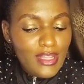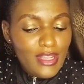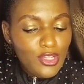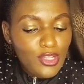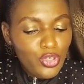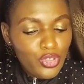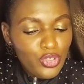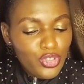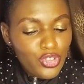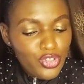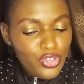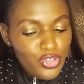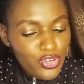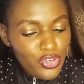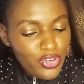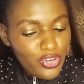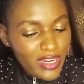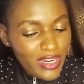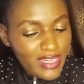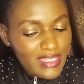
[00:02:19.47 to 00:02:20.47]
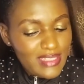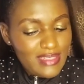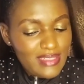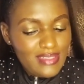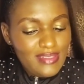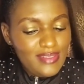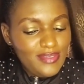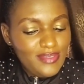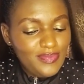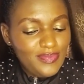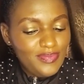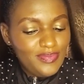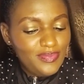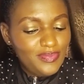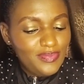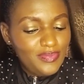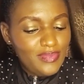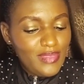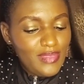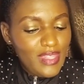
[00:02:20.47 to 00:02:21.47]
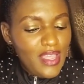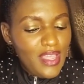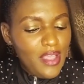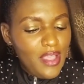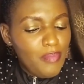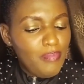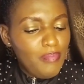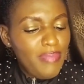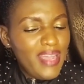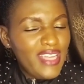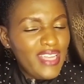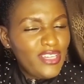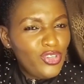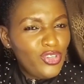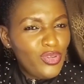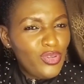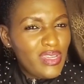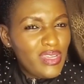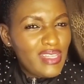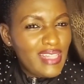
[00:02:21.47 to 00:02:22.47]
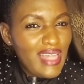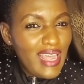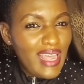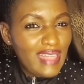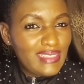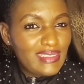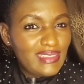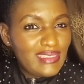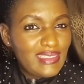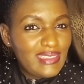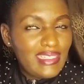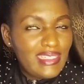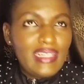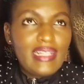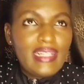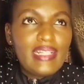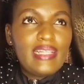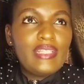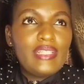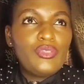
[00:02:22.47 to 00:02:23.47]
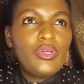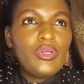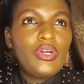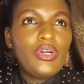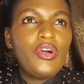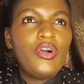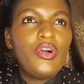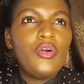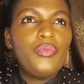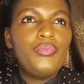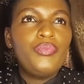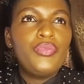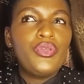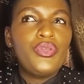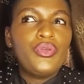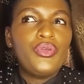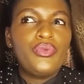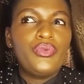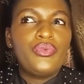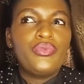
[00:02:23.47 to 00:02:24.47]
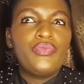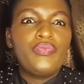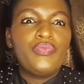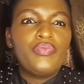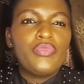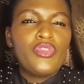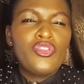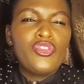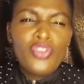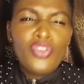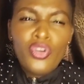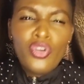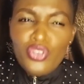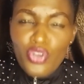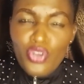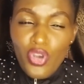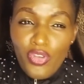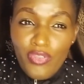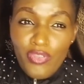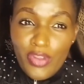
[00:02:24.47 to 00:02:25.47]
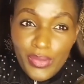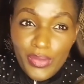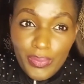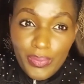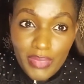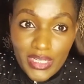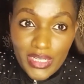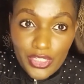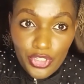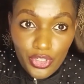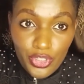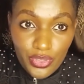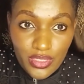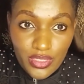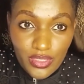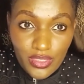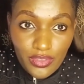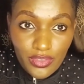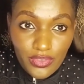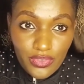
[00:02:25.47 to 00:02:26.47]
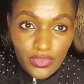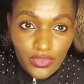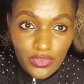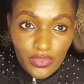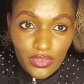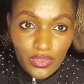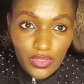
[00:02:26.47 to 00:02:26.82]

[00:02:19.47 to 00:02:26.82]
Look straight. By doing that, it will help you not over-repeat yourself.